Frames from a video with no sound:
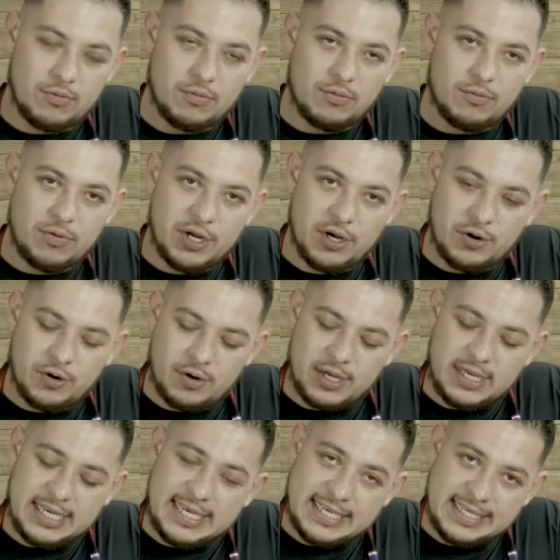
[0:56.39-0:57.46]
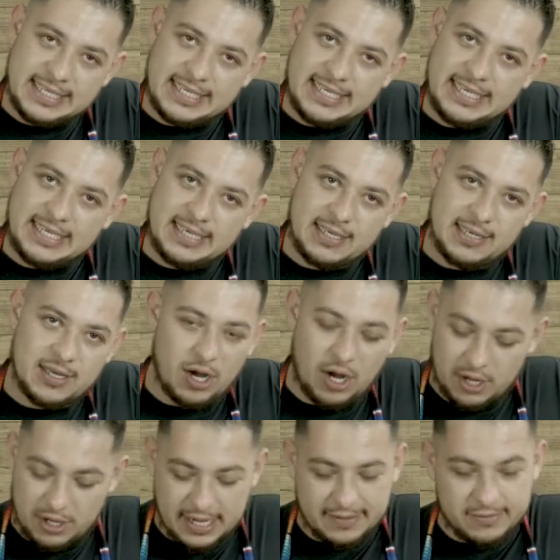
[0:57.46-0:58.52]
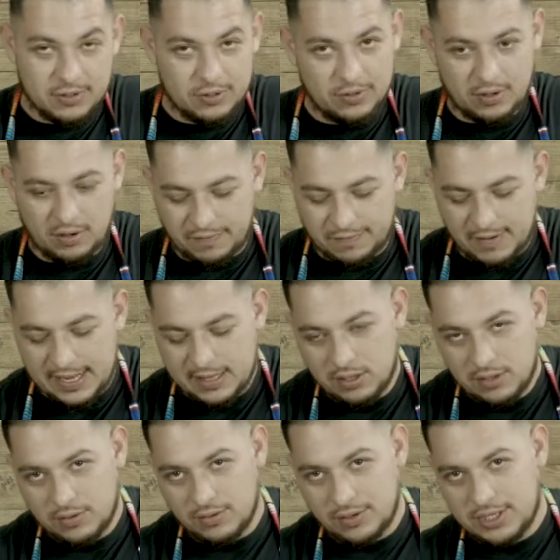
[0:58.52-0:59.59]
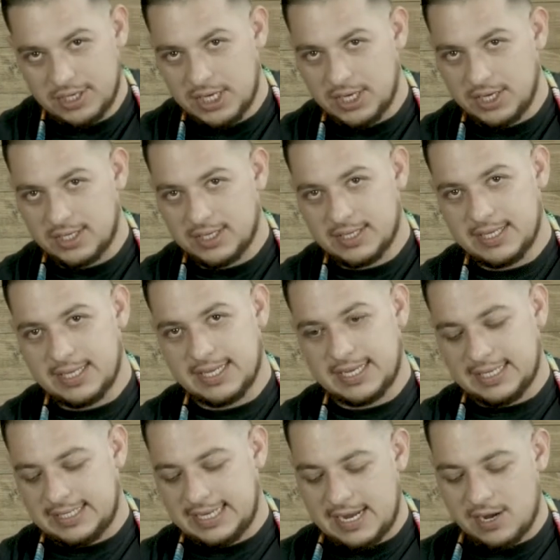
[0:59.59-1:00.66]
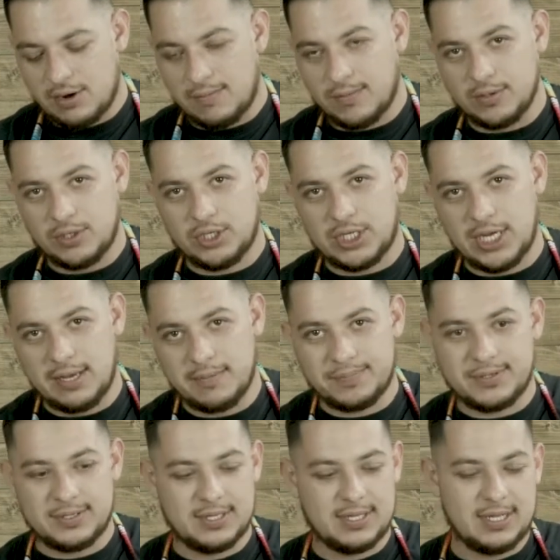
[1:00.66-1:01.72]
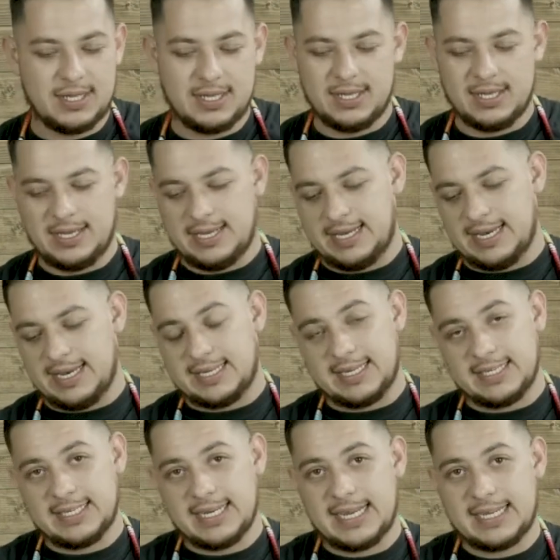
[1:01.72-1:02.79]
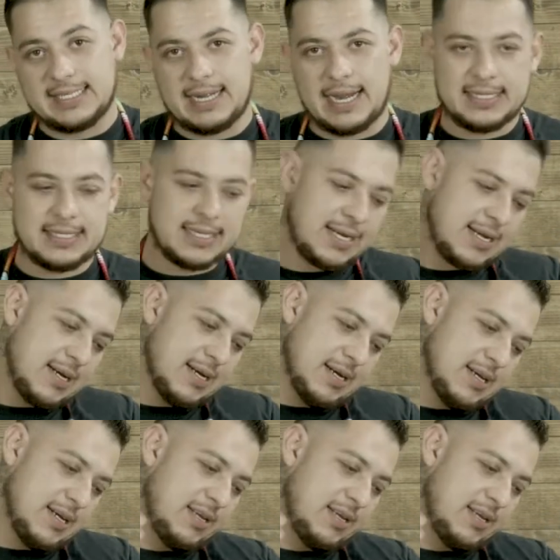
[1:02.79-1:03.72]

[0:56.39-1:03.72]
Real easy. All you have to do is fry the tortillas, que se hagan como chips, y les echas la salsa y